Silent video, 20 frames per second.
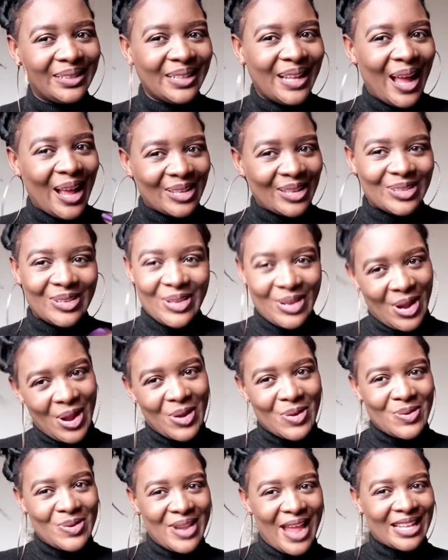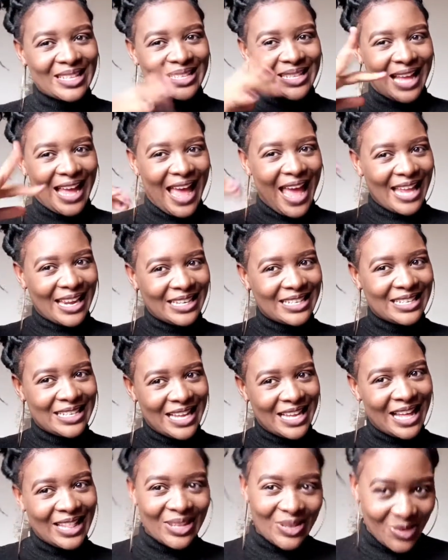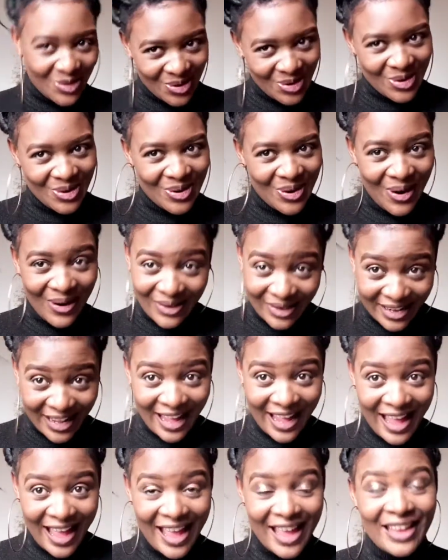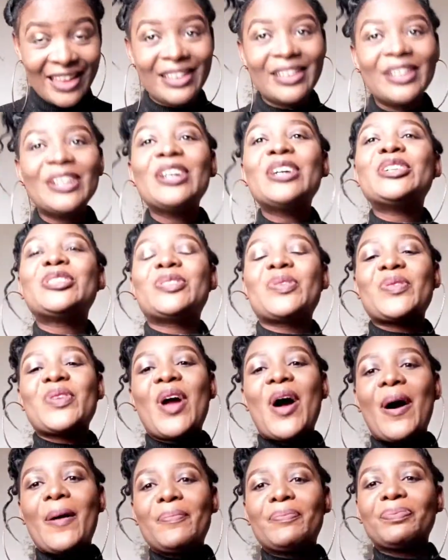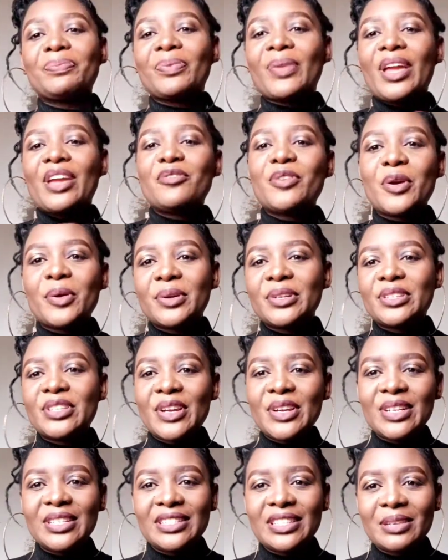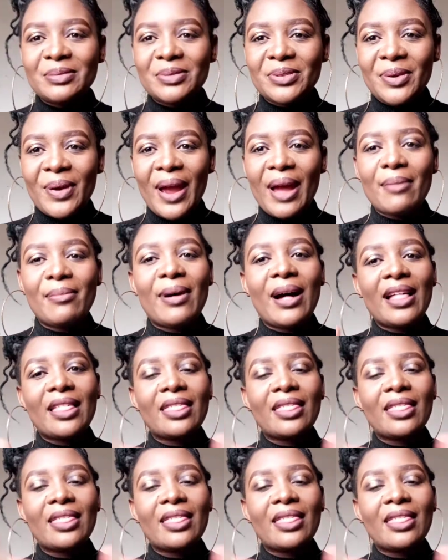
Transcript: has grown, has added another year, okay? So, yeah, if you're a returning subscriber,